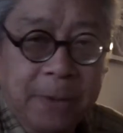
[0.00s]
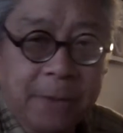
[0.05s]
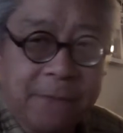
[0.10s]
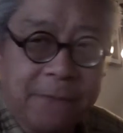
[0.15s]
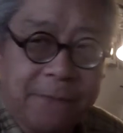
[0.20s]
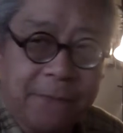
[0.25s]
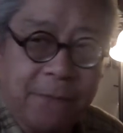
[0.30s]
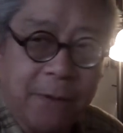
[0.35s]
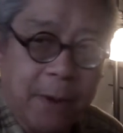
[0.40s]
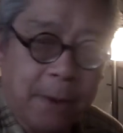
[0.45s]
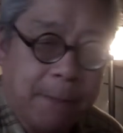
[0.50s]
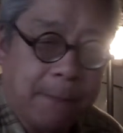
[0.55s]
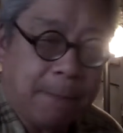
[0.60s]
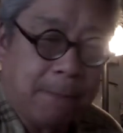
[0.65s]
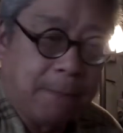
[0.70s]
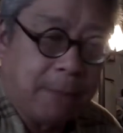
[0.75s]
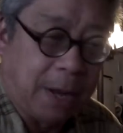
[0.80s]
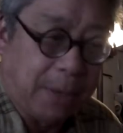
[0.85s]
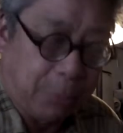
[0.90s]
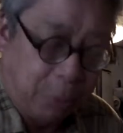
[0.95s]

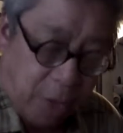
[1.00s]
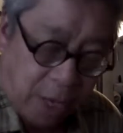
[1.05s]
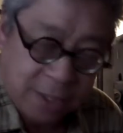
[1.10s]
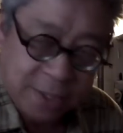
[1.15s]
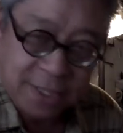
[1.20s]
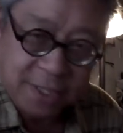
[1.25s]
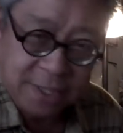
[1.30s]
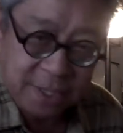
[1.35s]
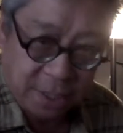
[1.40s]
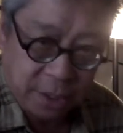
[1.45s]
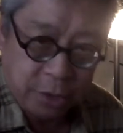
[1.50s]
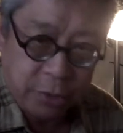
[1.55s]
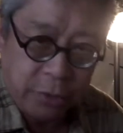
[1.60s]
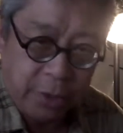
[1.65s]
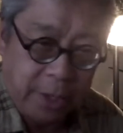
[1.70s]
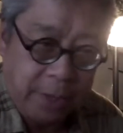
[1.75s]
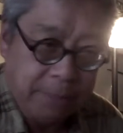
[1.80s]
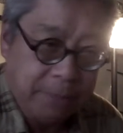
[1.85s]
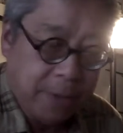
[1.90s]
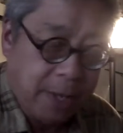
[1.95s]
from my processing tray.